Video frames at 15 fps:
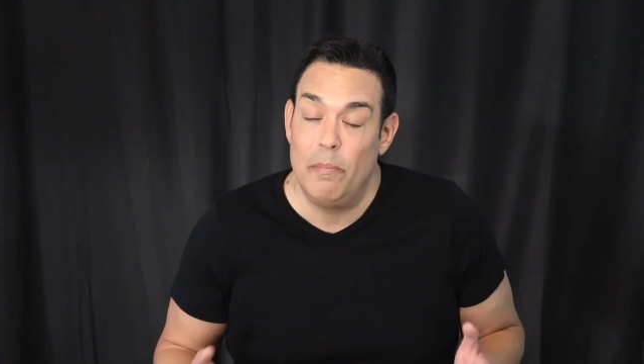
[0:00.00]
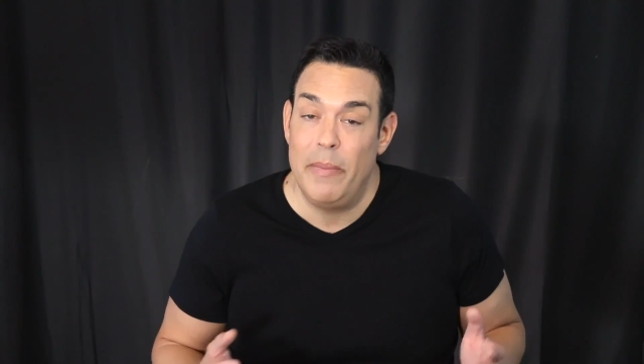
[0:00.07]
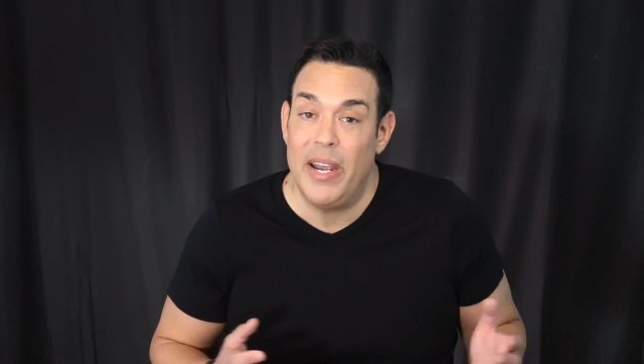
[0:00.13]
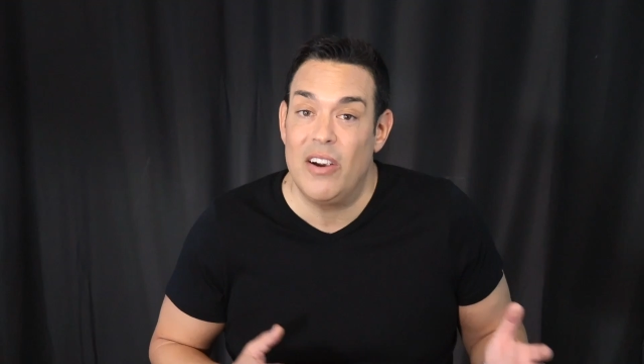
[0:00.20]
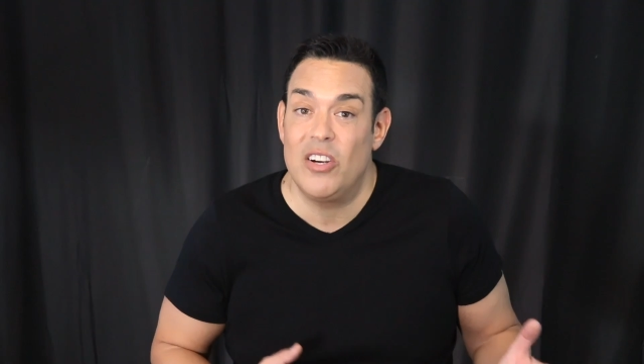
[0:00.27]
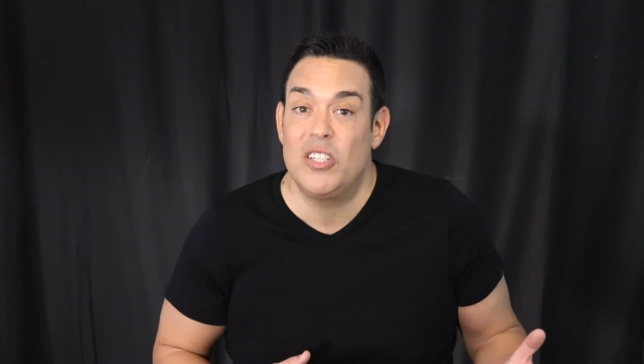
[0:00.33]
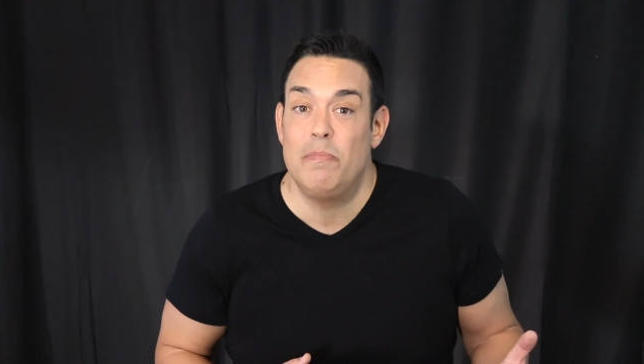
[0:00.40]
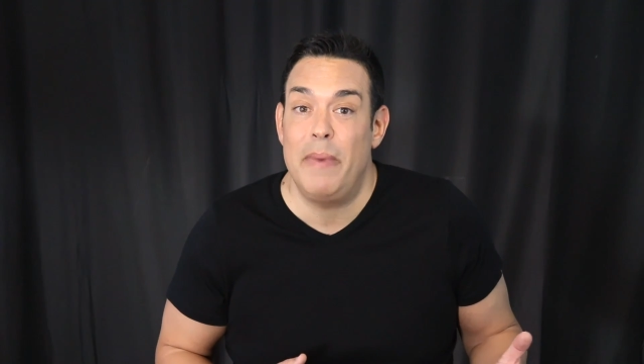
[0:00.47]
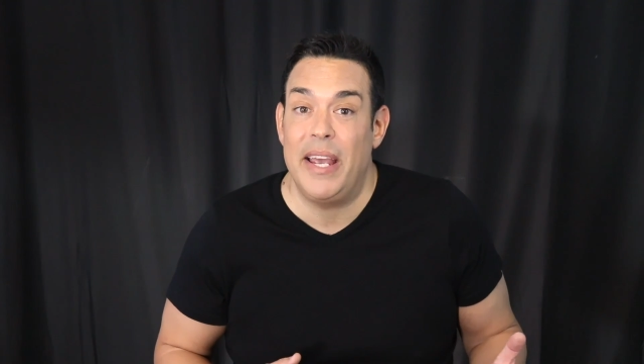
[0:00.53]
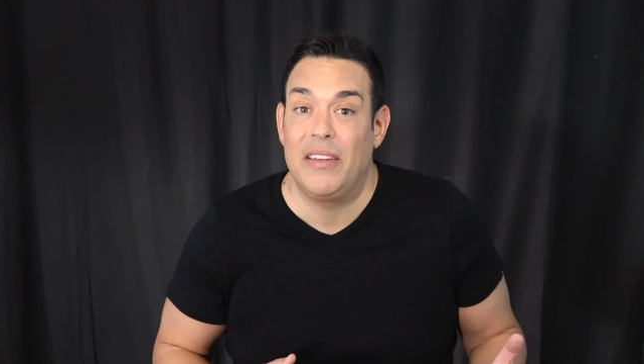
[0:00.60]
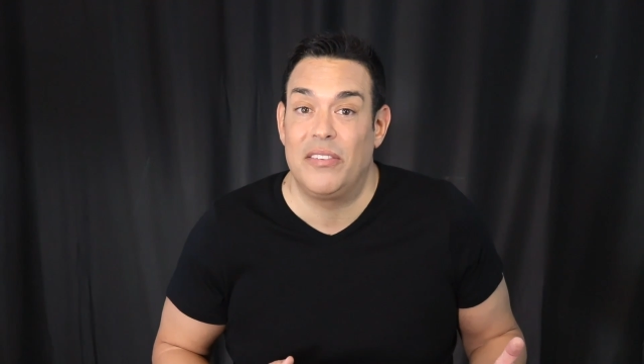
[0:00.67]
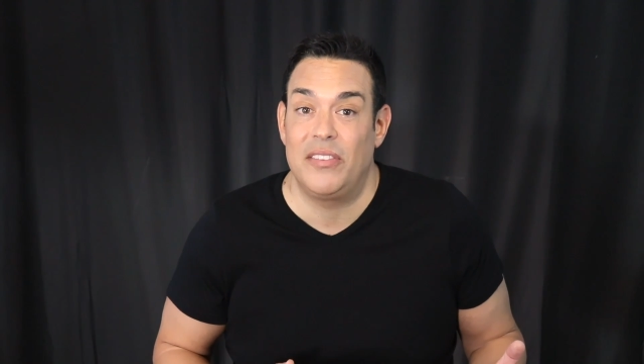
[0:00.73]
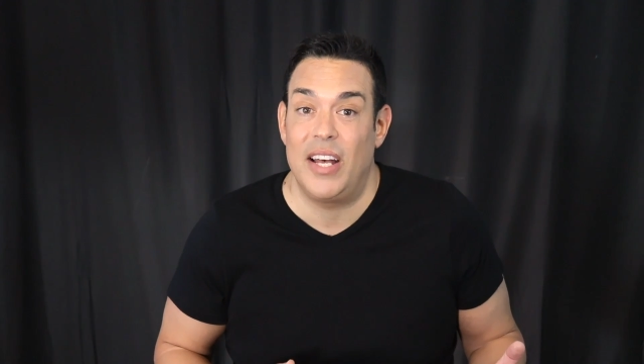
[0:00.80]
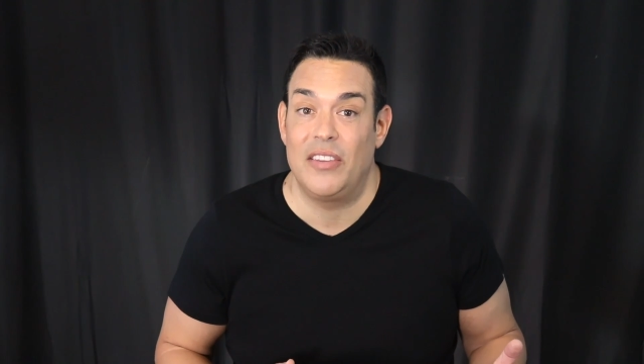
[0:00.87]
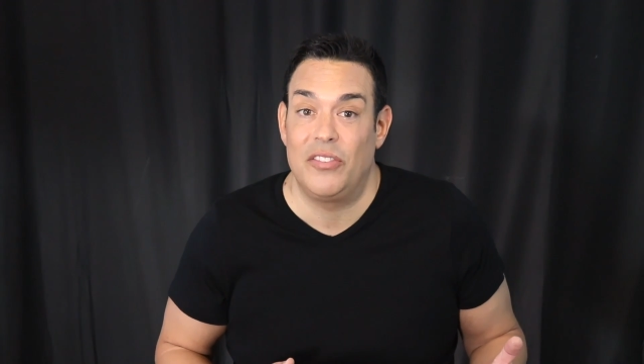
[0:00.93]
marriage
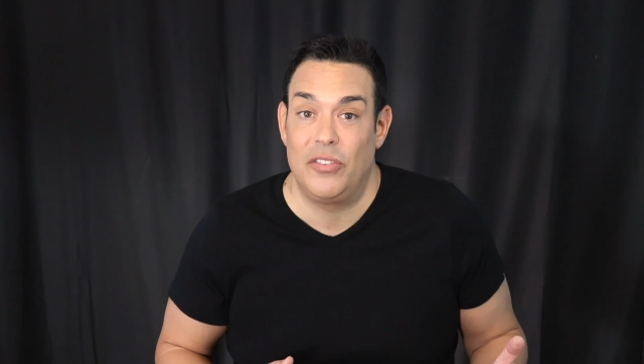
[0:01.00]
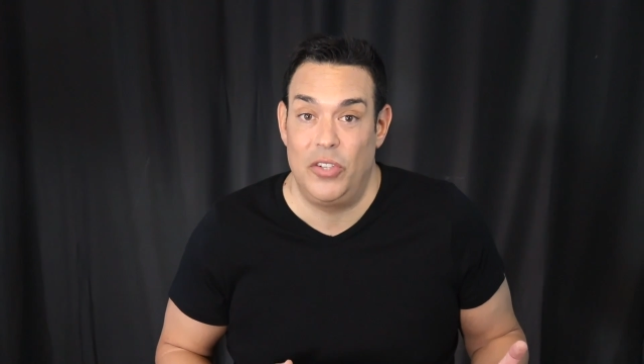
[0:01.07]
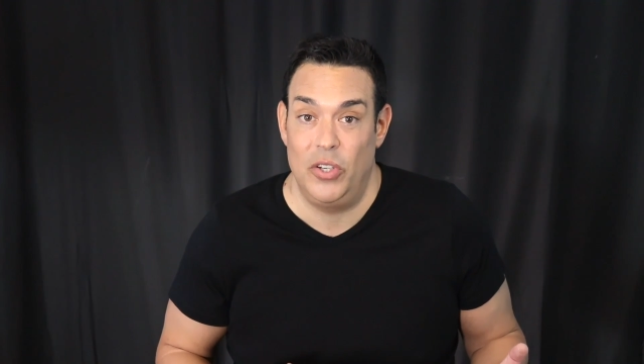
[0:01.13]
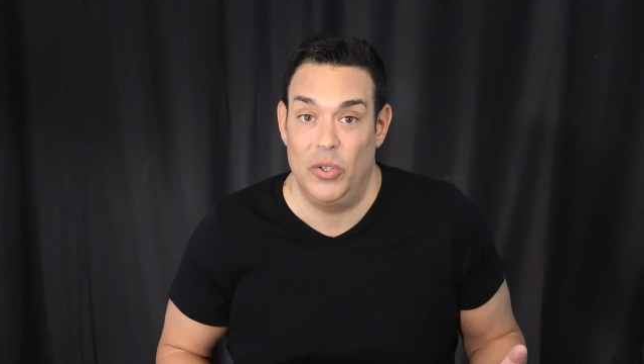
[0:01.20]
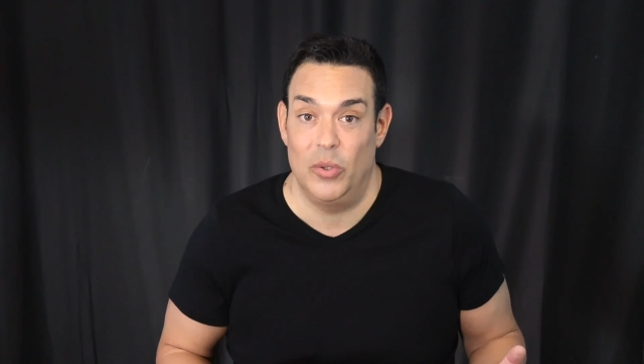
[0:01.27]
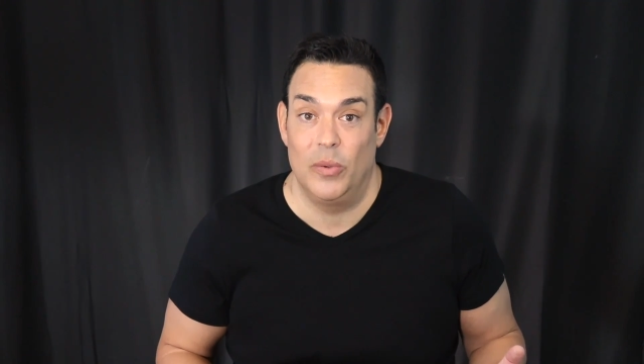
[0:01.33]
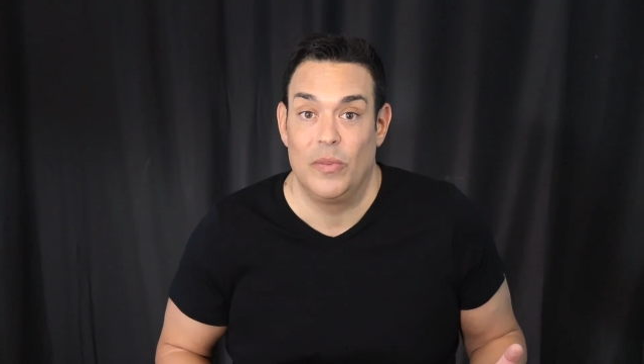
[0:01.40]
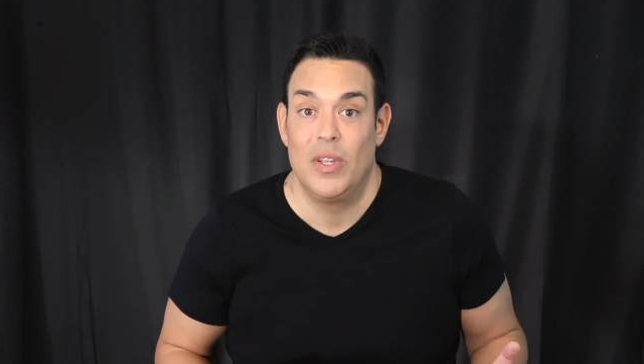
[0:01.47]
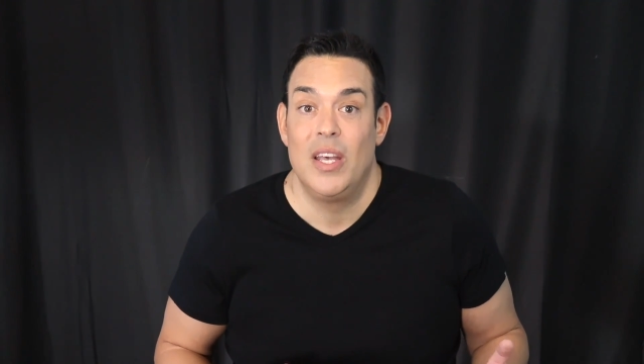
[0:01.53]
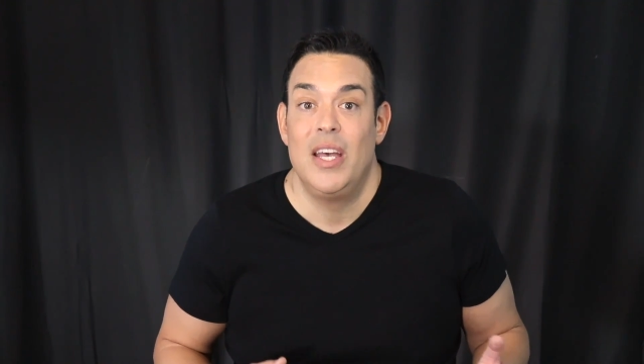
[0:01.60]
makes sense too.